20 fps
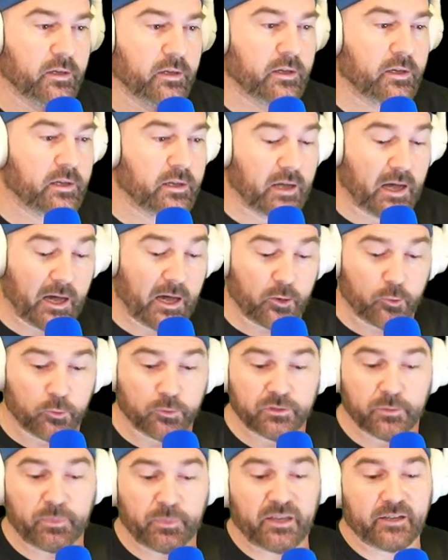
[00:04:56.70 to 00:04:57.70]
How to hold
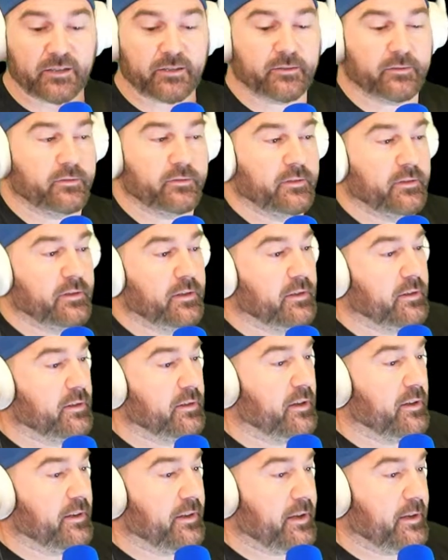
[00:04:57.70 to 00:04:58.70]
a pick.
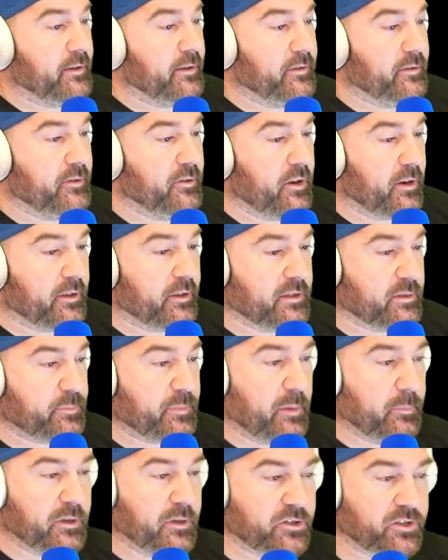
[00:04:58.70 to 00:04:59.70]
Again, not going to spend
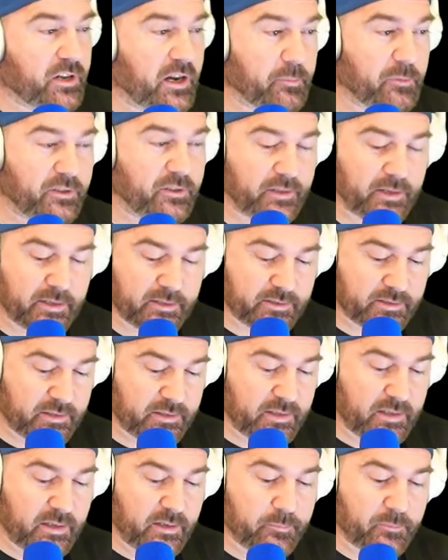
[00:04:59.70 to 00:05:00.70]
much time on this,
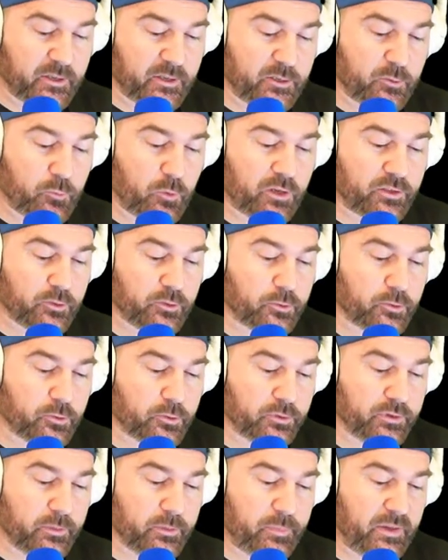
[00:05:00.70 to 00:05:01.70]
but you want to
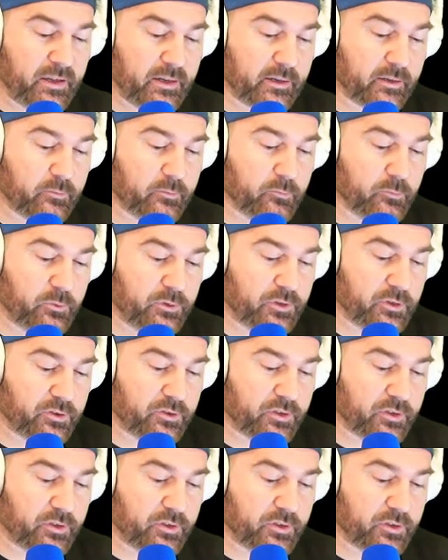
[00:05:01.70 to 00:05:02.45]
hold the pick with your thumb